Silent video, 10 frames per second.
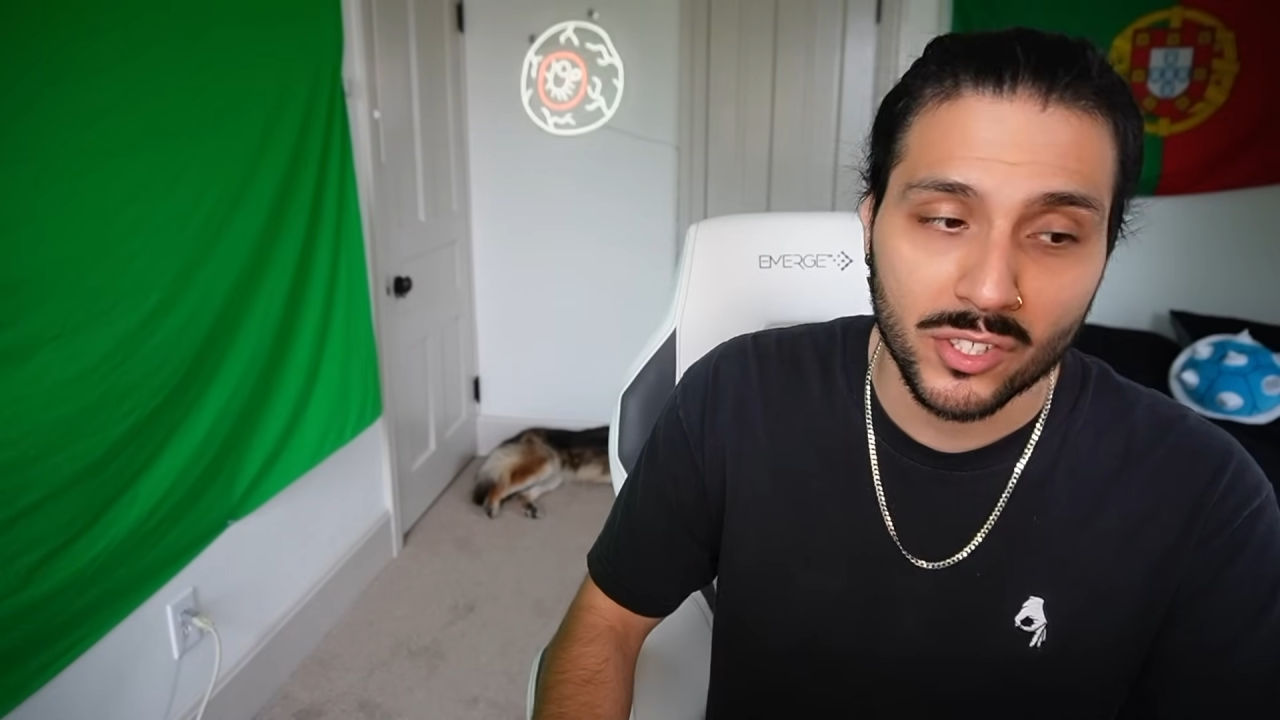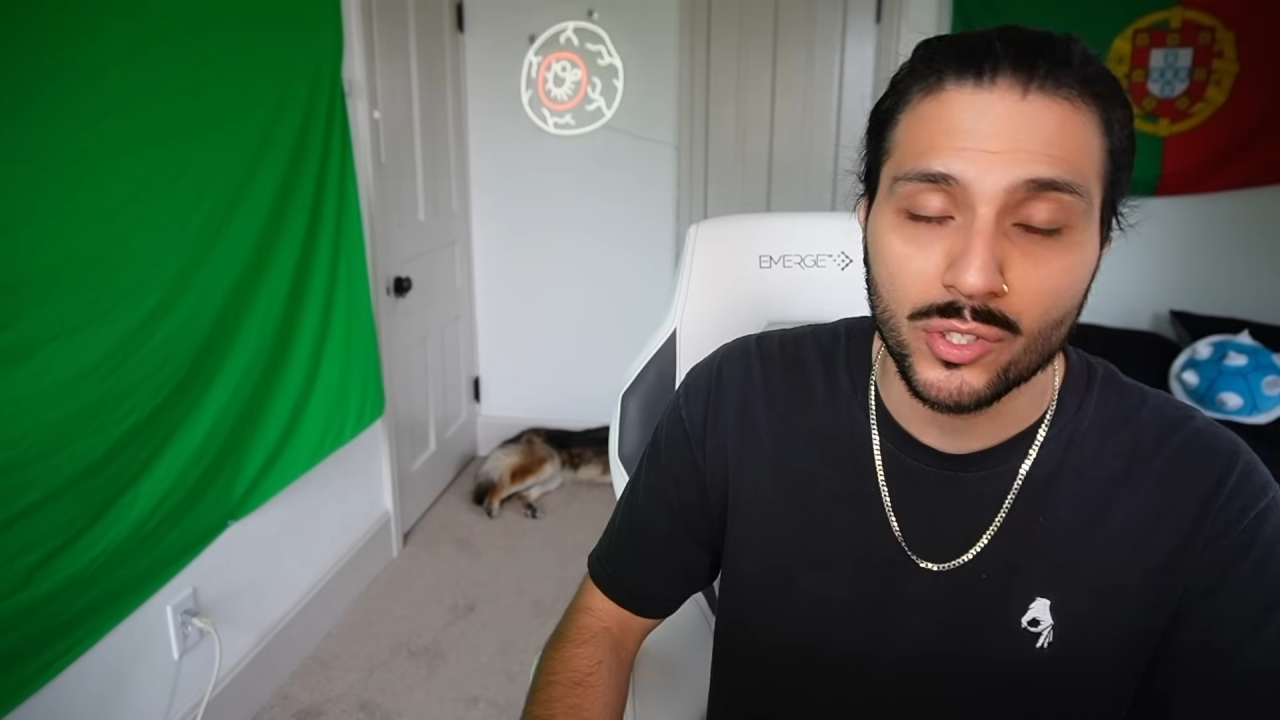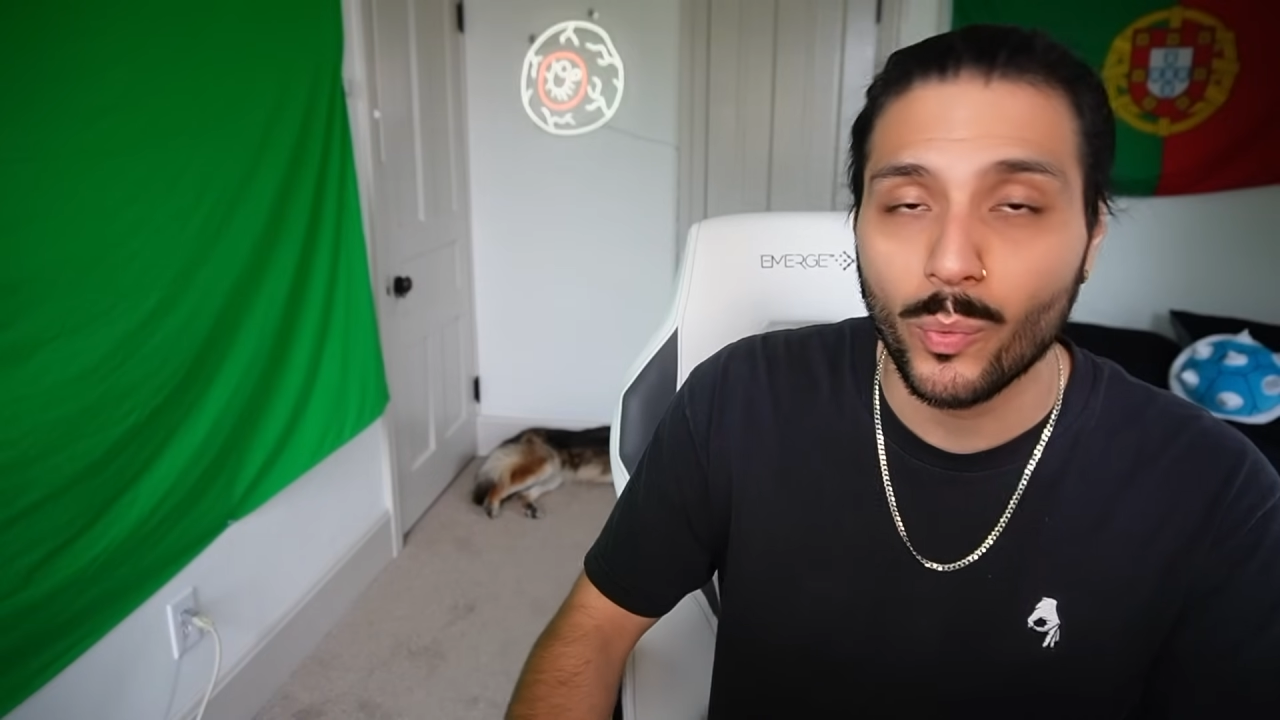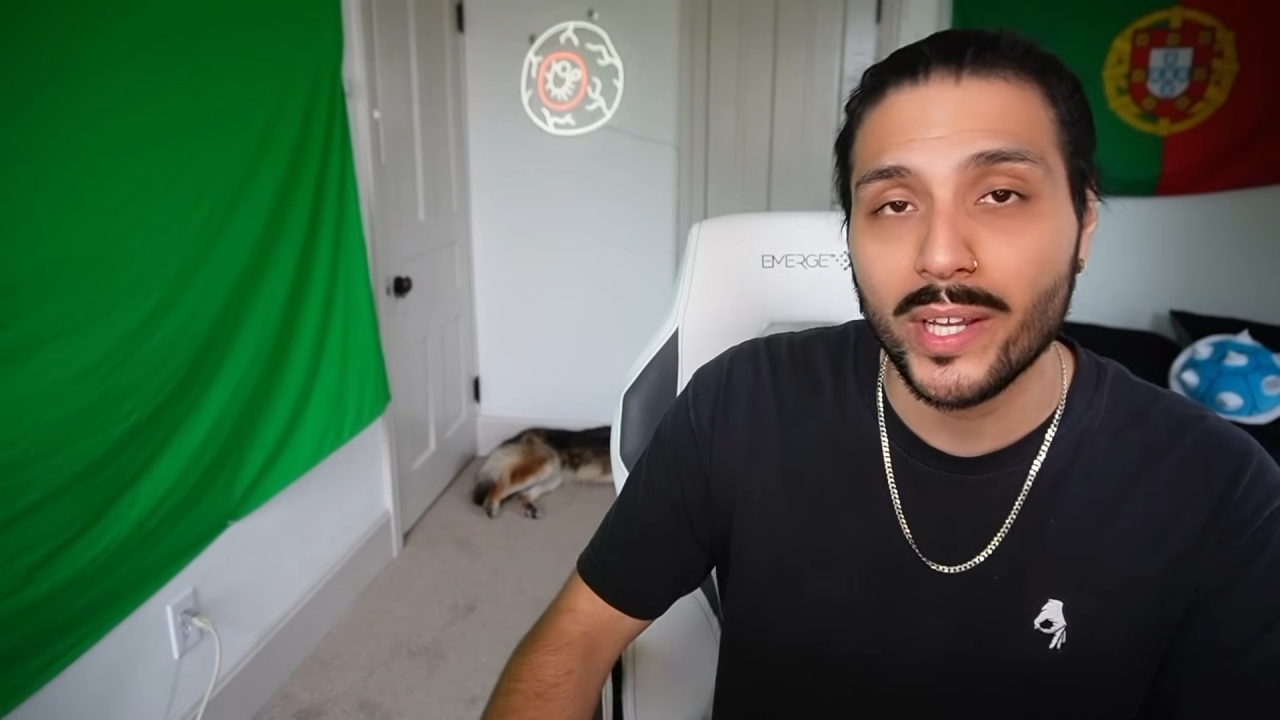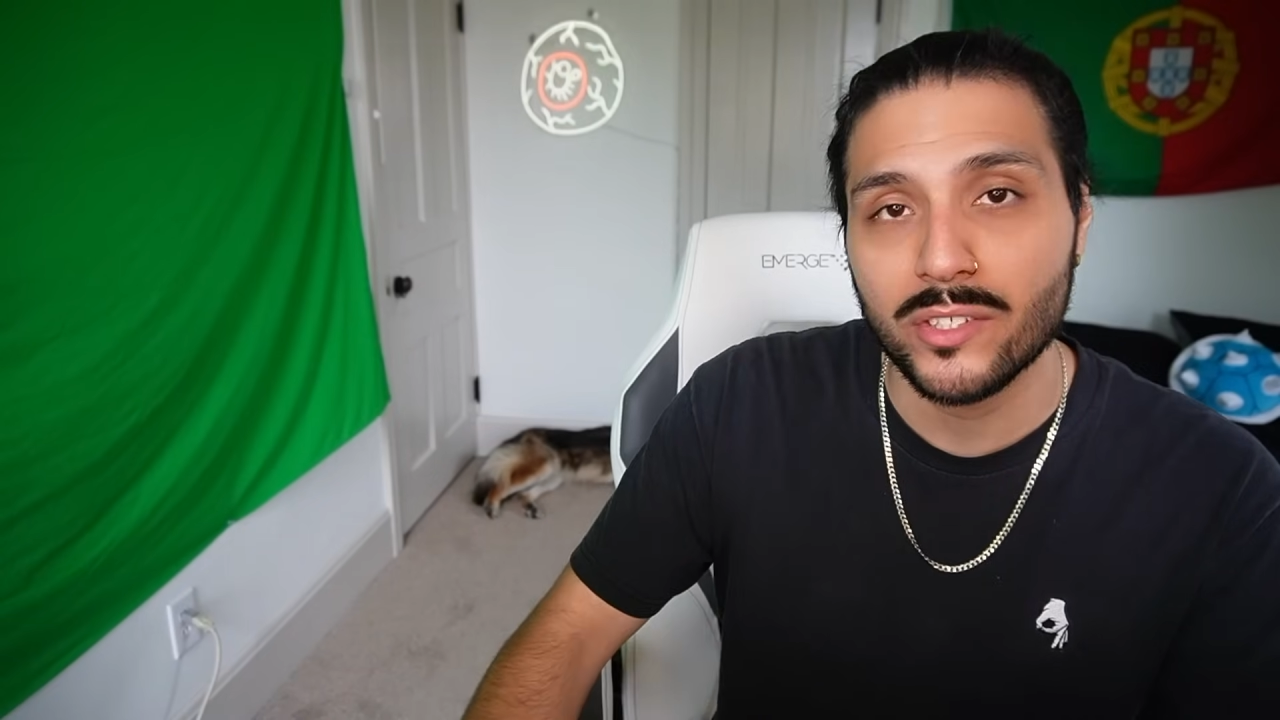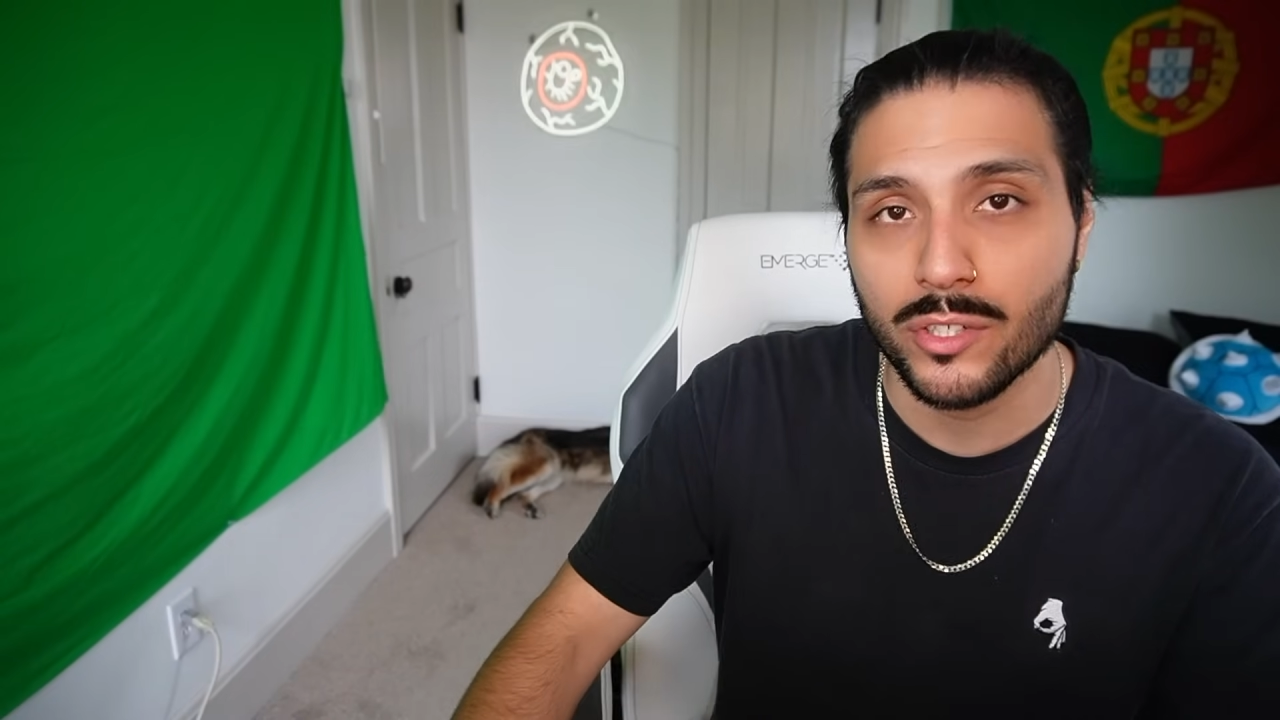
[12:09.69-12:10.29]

is the way to